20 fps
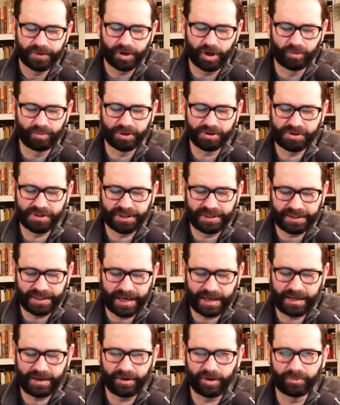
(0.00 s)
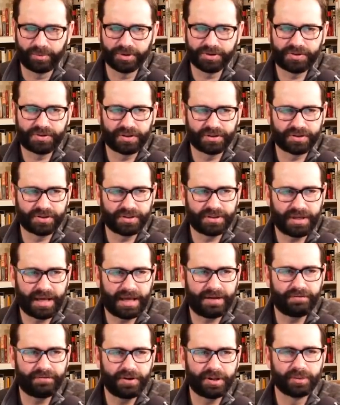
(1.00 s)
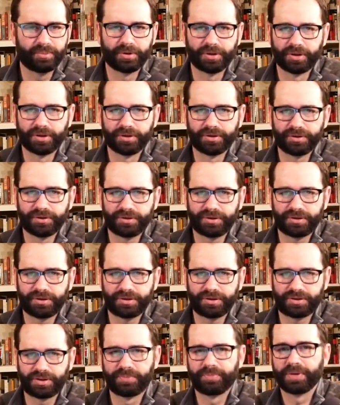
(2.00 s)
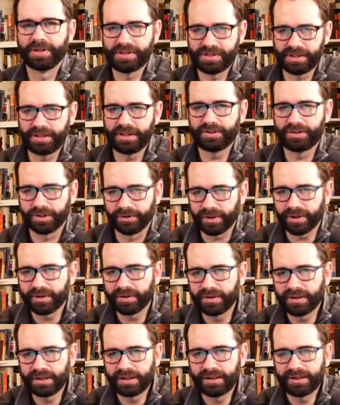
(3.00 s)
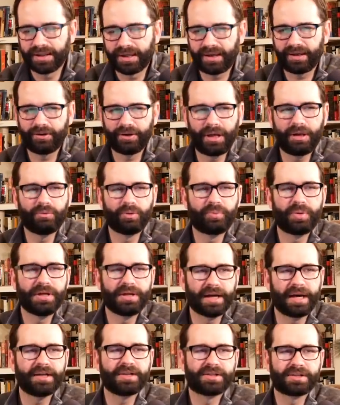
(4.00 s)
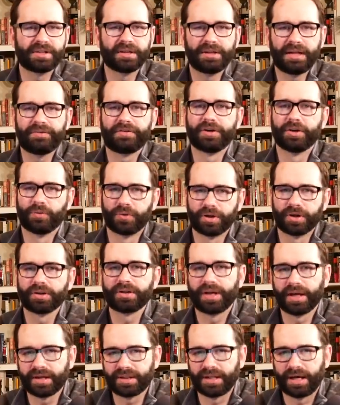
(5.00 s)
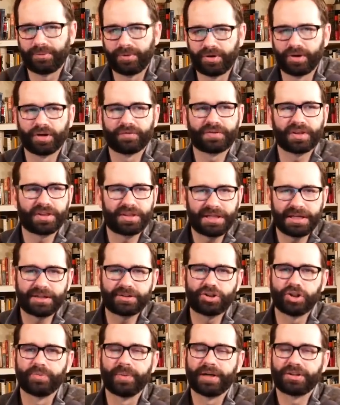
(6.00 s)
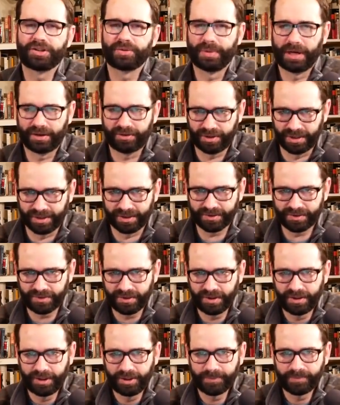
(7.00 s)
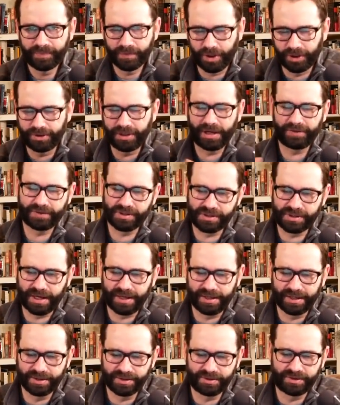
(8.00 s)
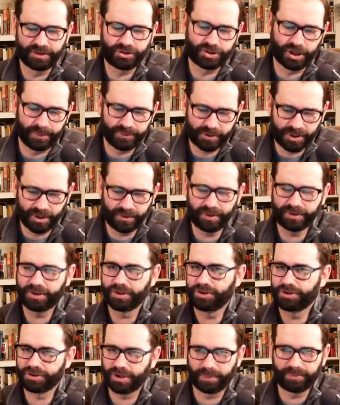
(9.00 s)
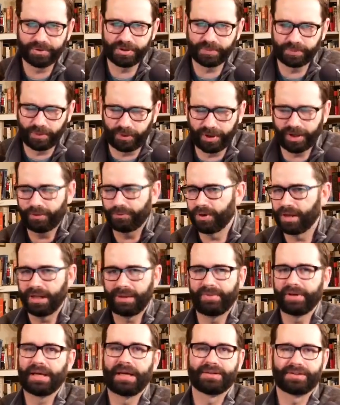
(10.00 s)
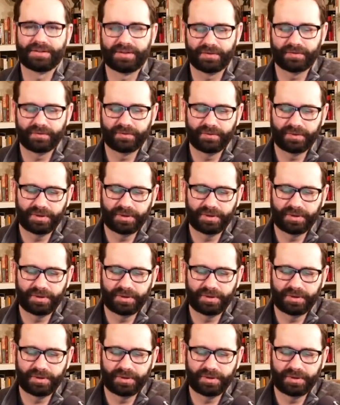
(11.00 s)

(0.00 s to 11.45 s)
Almost, an, almost there's an enviable uh, simplicity to it. it. It would be nice to live in a world like that where you don't have to think too much about things. All you have to say is, did Trump do it? Does Trump support it? Well, I'm against it.